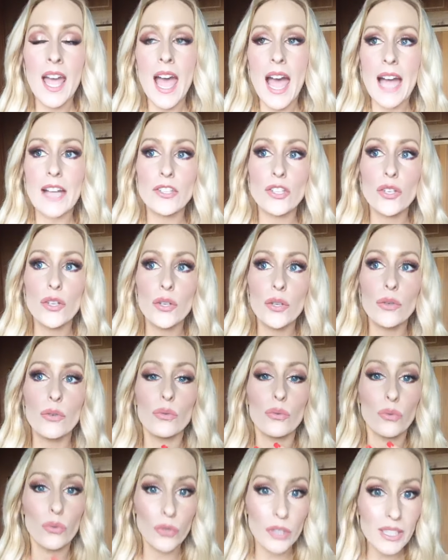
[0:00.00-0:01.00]
and you
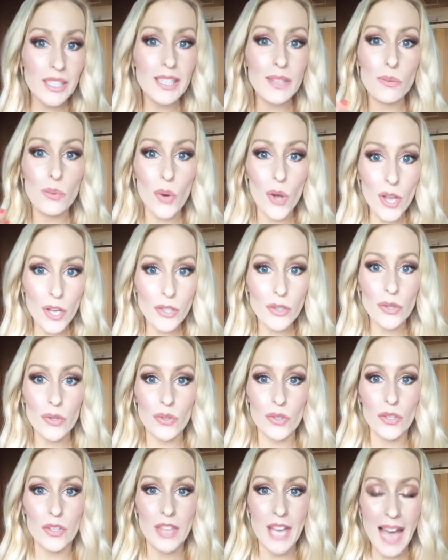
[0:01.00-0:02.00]
really work
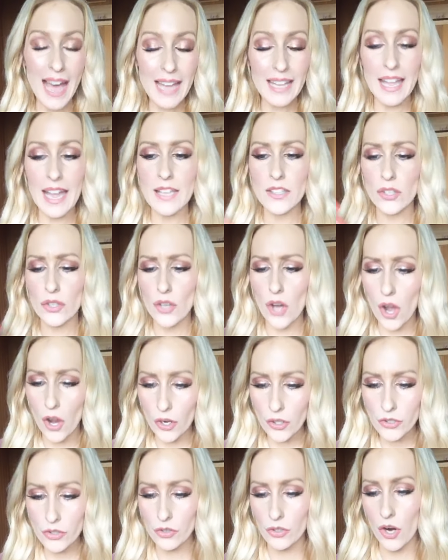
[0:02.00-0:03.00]
through that and you
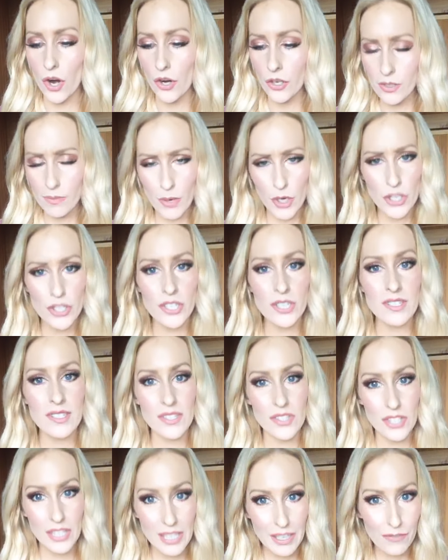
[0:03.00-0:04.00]
own your own emotions
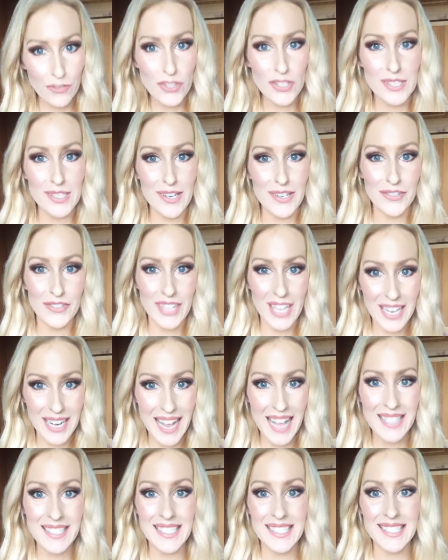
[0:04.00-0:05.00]
and you give yourself that
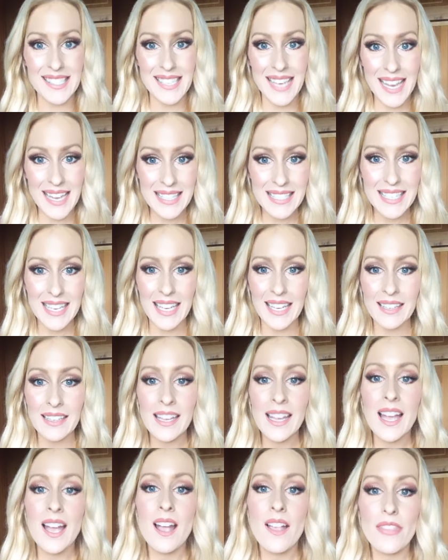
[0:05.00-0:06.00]
understanding,
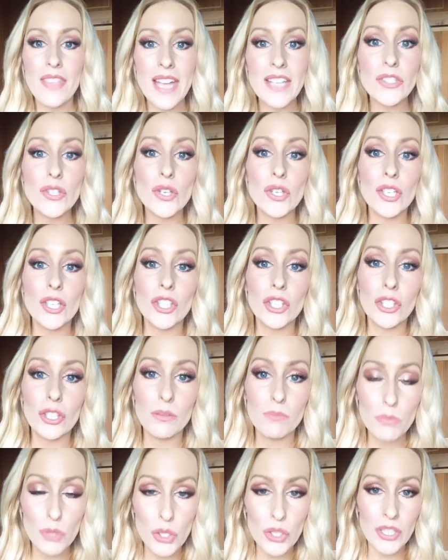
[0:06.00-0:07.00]
then you can
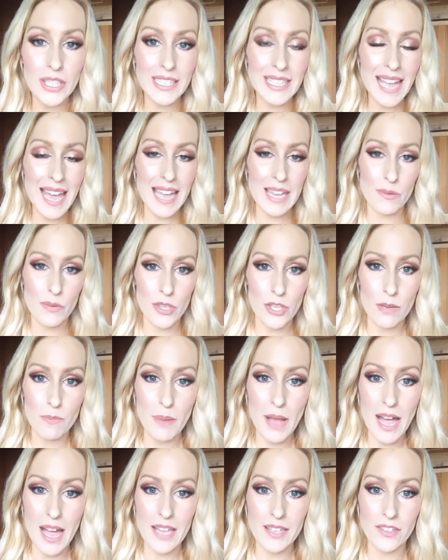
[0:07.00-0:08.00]
communicate with your
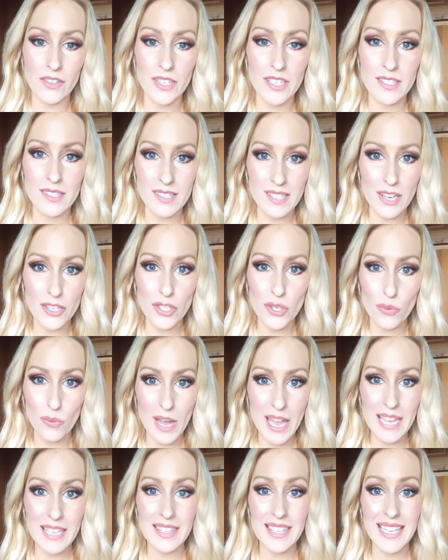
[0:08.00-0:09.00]
partner in such a
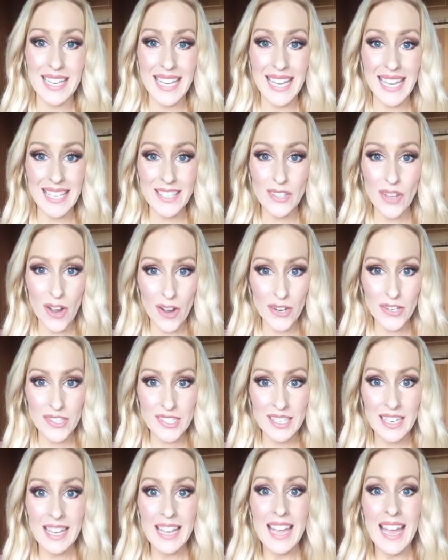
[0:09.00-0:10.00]
way that he
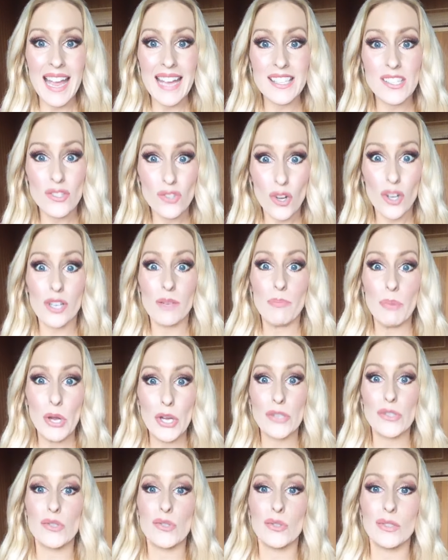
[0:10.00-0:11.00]
knows it's not a
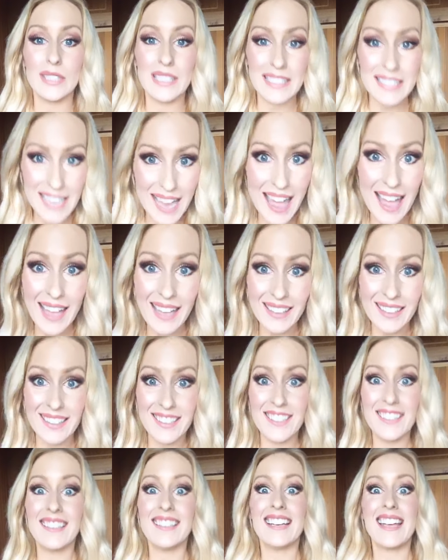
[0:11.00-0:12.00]
personal attack.
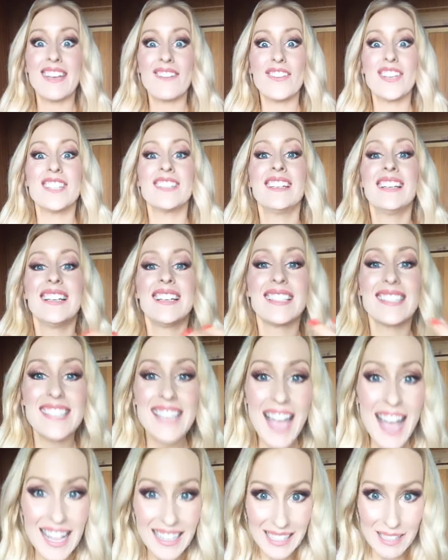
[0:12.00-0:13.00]
You can even
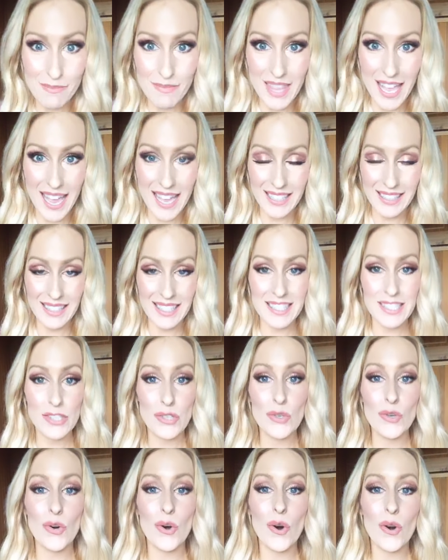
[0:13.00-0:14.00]
tell him that it's
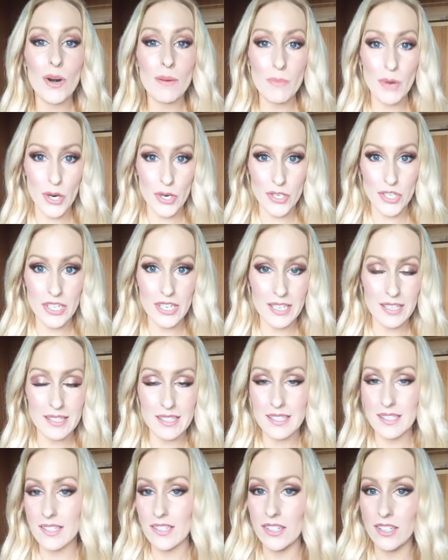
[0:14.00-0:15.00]
your emotions,
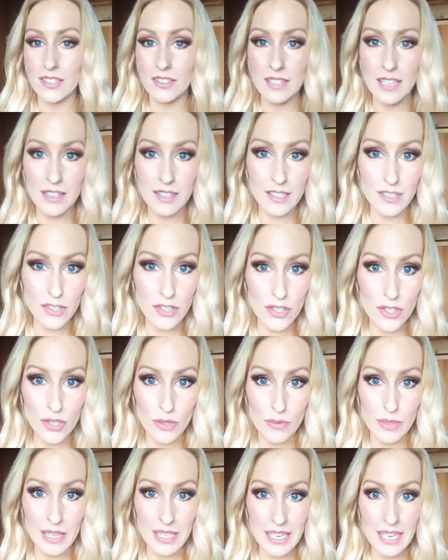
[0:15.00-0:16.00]
it's got nothing to
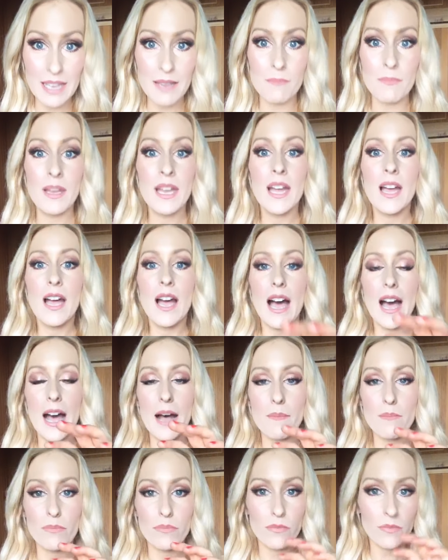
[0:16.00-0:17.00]
do with him.
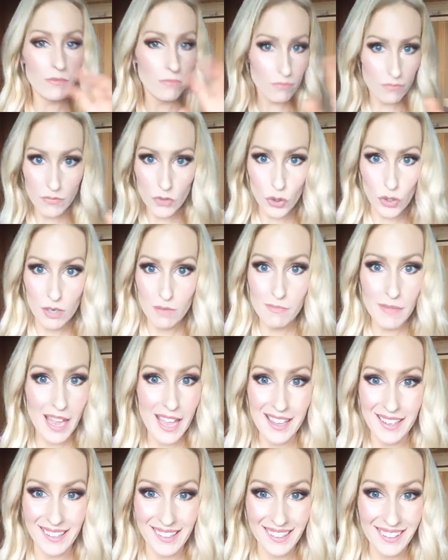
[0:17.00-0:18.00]
Um, or it
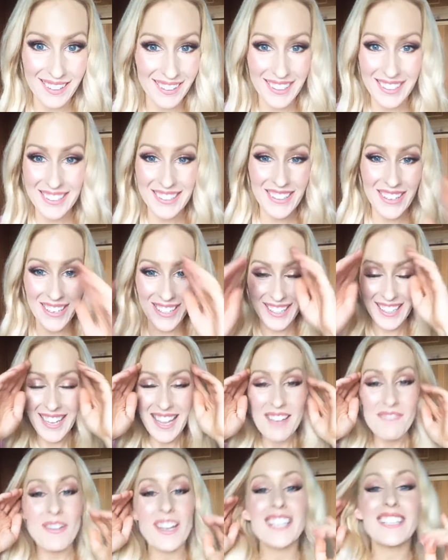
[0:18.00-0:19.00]
may, I don't know.
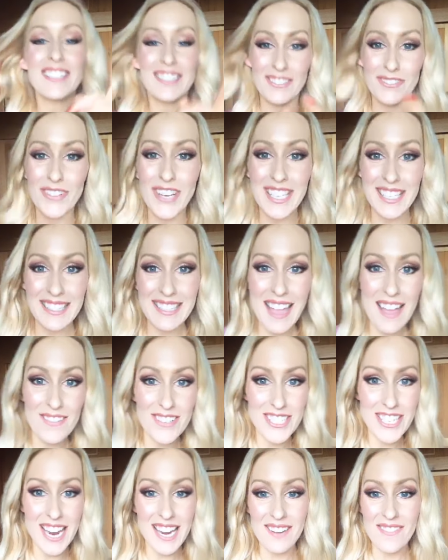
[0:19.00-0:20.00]
But we can have
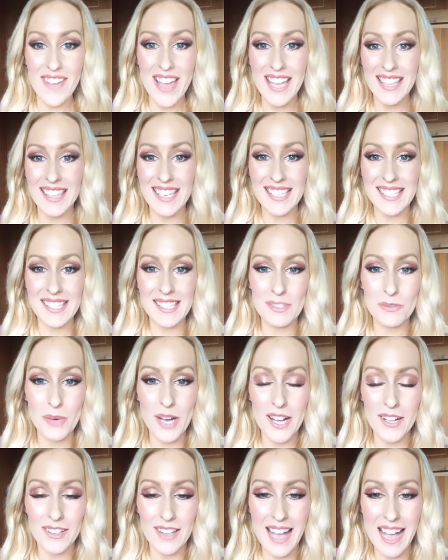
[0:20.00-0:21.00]
a chat about this as
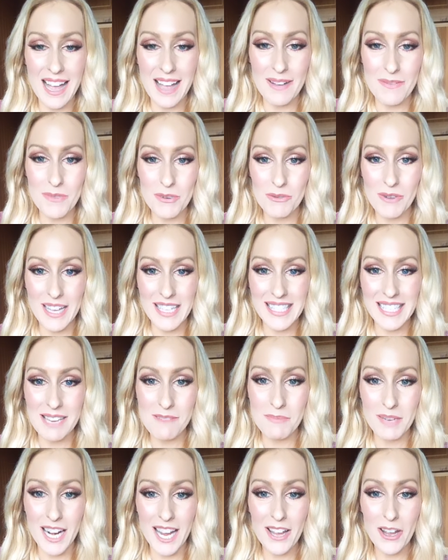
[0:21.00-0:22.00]
well, um, Wendy.
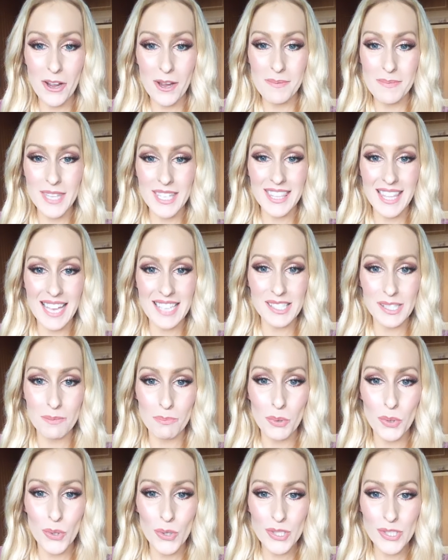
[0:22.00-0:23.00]
But I hope that that
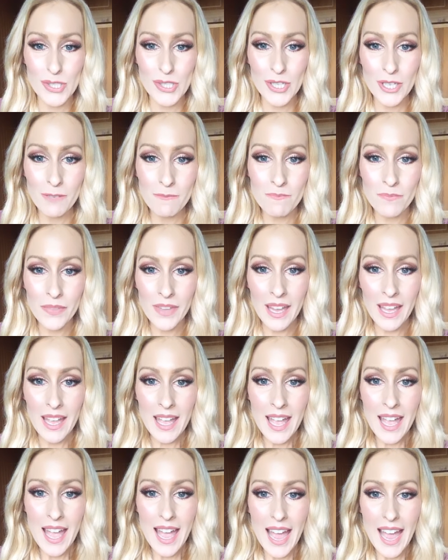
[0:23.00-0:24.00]
supports you.
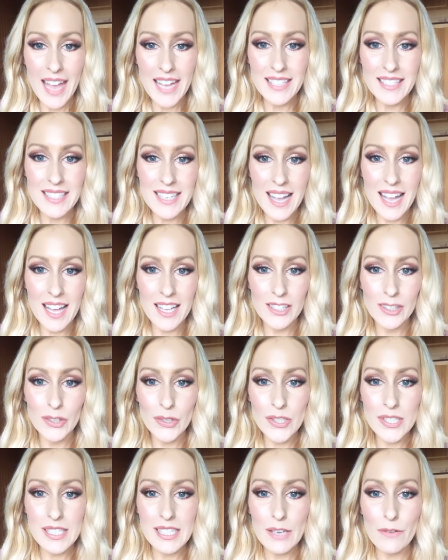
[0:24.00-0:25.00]
And uh,
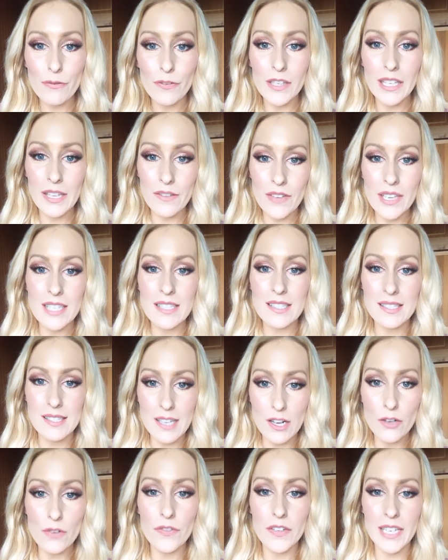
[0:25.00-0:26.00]
Lucy, forgiving
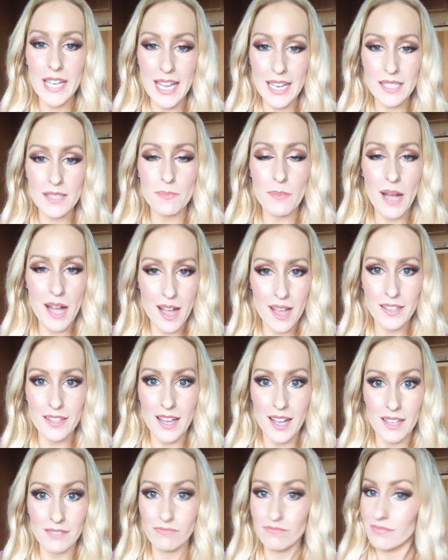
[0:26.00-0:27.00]
self and ex
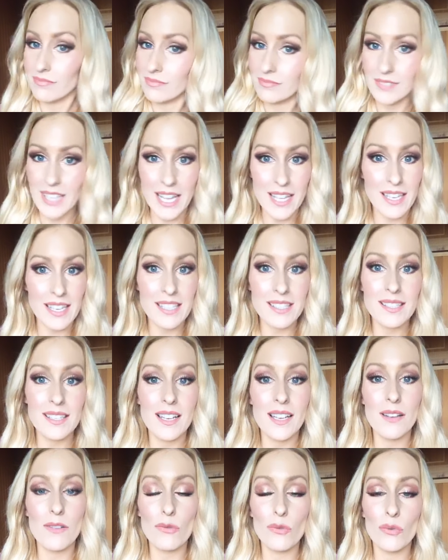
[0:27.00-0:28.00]
partner that is
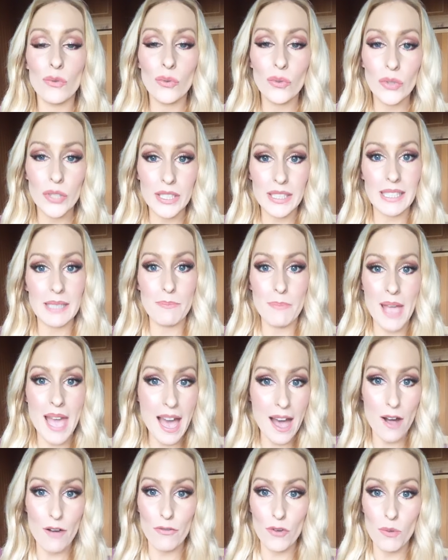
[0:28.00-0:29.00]
a really
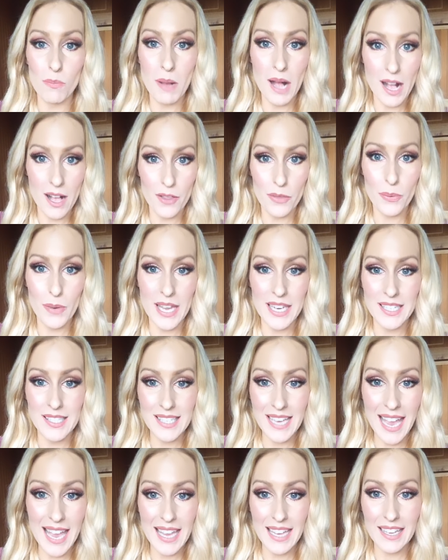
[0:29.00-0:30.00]
powerful pathway to
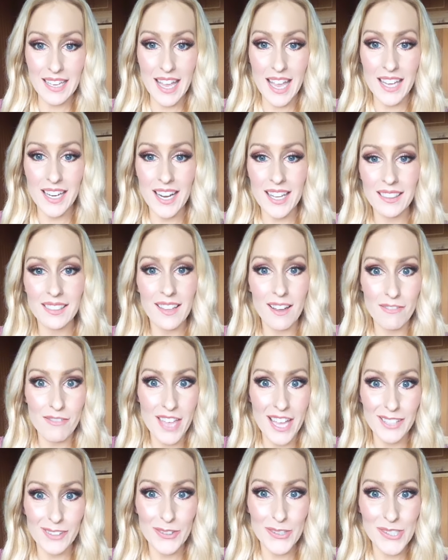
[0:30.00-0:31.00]
take and i love
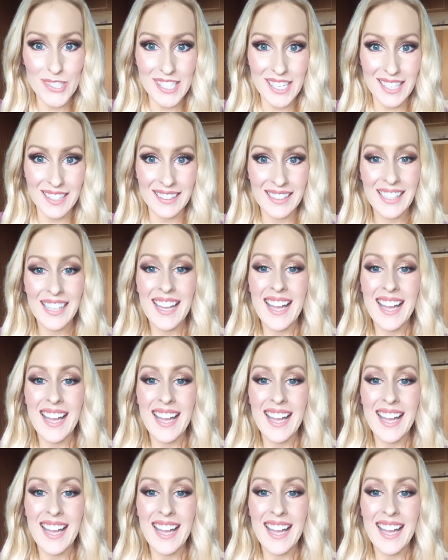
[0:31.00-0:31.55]
that lucy